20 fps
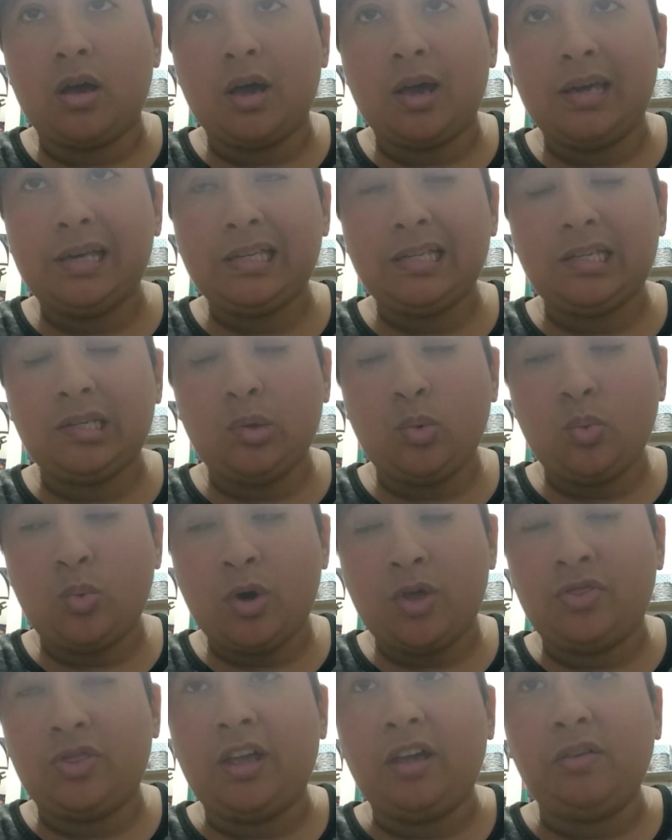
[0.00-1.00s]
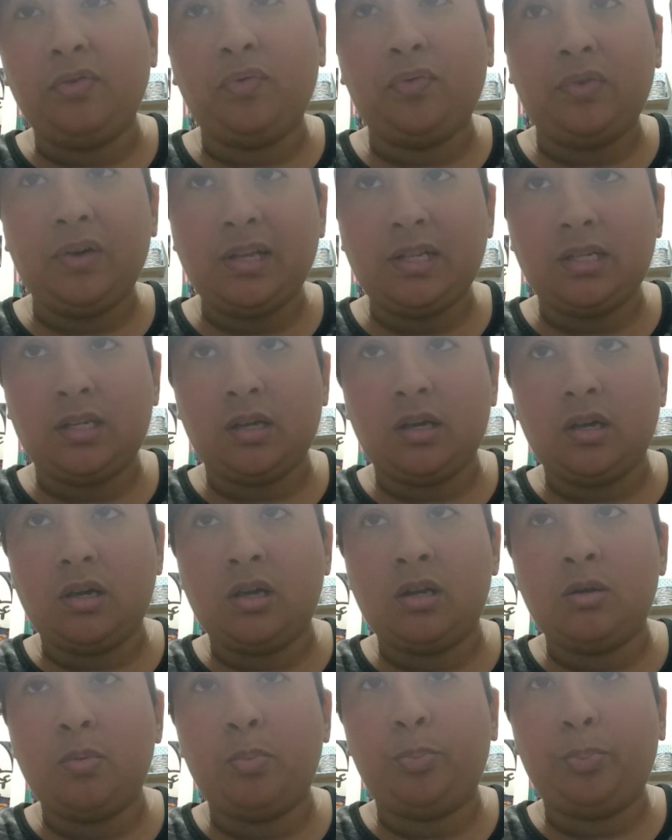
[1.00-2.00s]
is when they fit
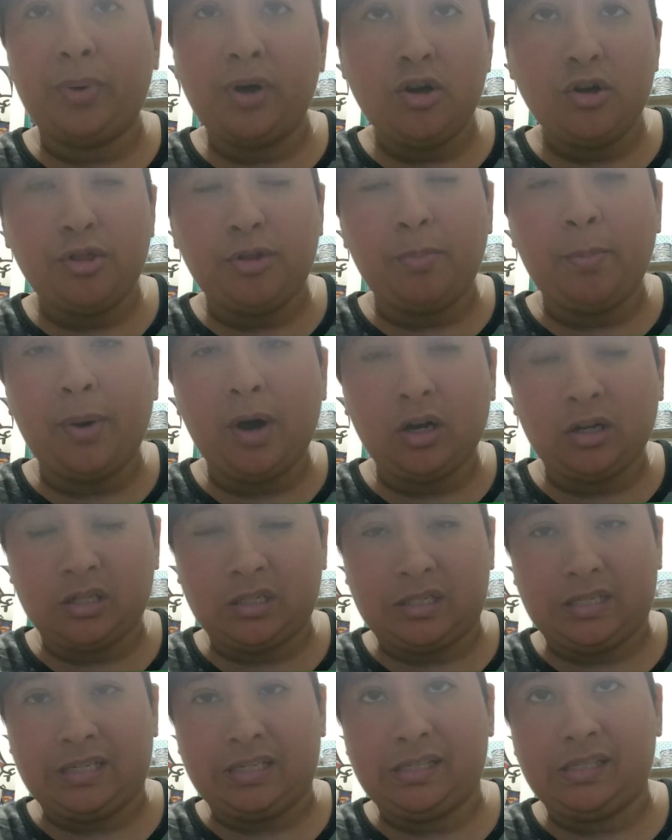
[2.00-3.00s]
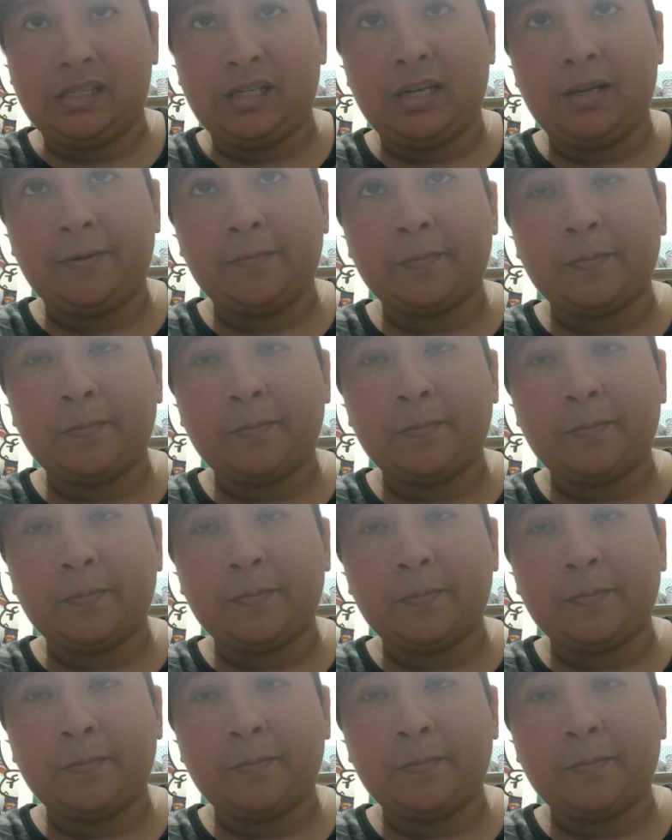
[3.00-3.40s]
in both boxes.